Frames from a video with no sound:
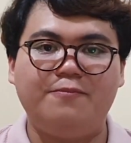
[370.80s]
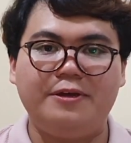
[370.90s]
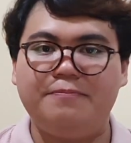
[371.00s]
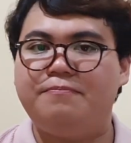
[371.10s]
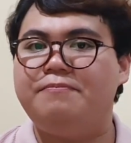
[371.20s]

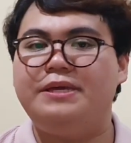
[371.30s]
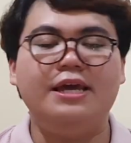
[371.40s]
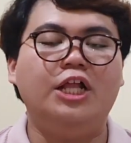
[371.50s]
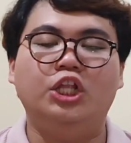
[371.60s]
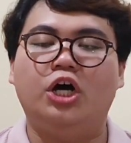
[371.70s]
may be
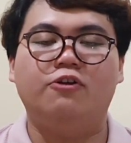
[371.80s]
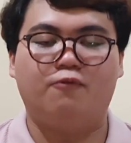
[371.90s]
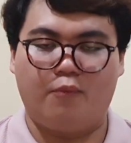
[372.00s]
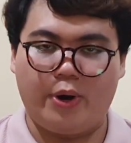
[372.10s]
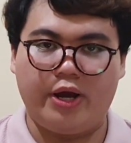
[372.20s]
a lot
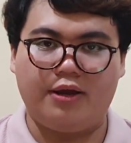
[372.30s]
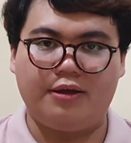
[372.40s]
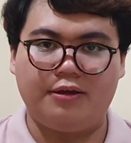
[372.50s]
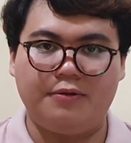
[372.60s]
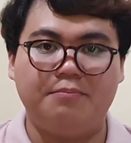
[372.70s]
of work,
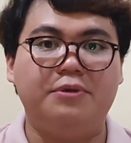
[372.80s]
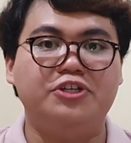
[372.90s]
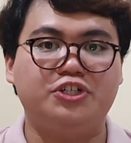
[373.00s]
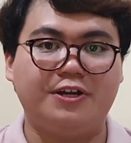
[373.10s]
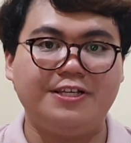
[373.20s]
but
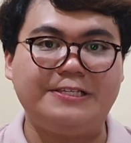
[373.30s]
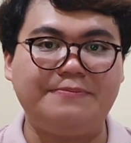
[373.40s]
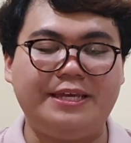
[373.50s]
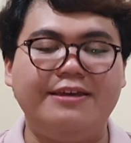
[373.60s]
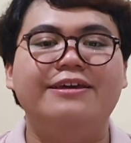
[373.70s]
trust
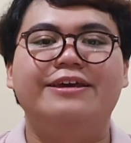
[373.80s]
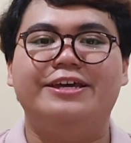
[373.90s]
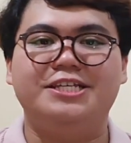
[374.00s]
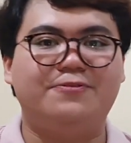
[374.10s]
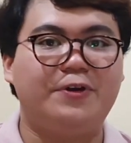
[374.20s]
me,
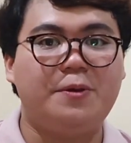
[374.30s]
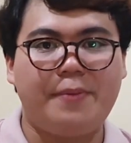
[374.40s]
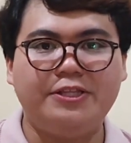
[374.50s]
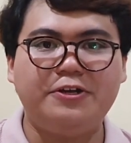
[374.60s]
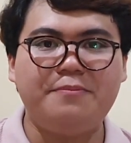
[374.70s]
it is for the
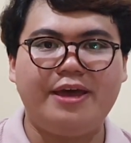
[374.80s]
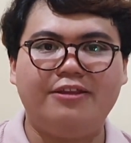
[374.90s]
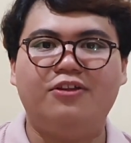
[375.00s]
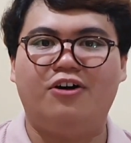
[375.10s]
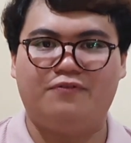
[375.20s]
betterment
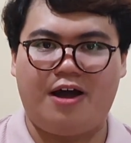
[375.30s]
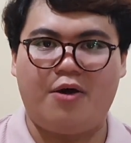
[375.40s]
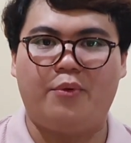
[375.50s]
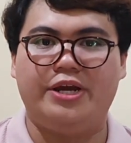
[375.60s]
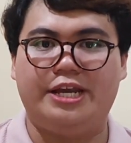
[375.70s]
of
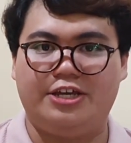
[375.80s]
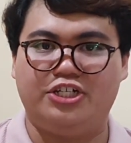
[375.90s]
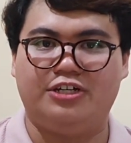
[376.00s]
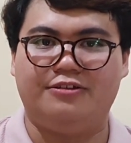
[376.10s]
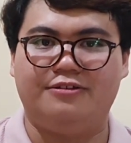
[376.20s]
our nation.